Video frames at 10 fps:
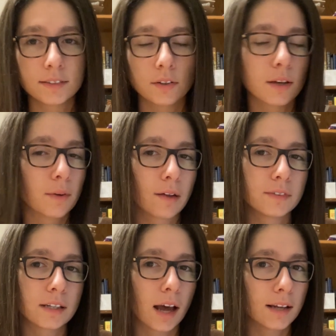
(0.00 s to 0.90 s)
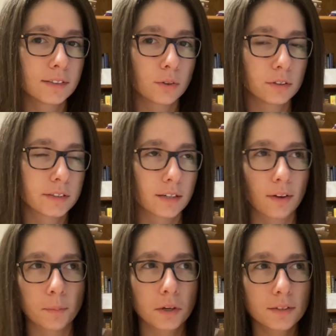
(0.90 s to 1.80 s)
so like when I was in high school and stuff,
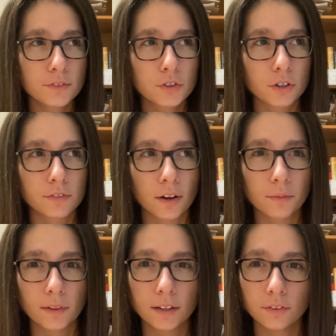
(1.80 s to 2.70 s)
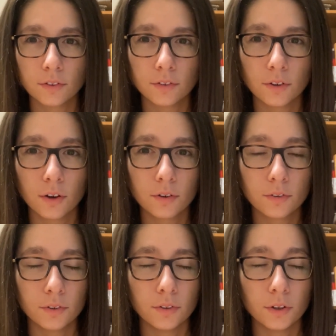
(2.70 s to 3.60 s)
I'm not even sure if I really
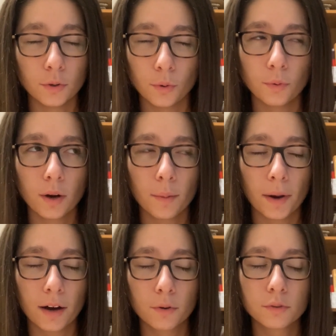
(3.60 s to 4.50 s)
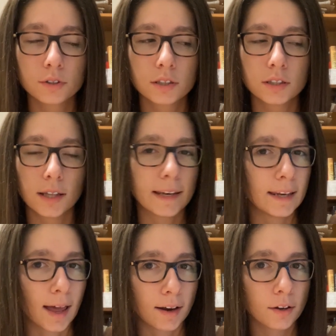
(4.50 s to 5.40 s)
knew about
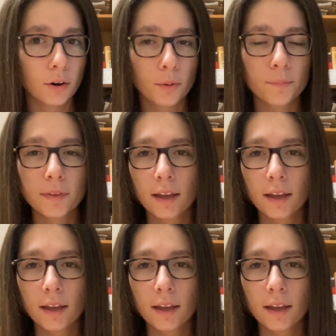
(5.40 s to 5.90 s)
Nano.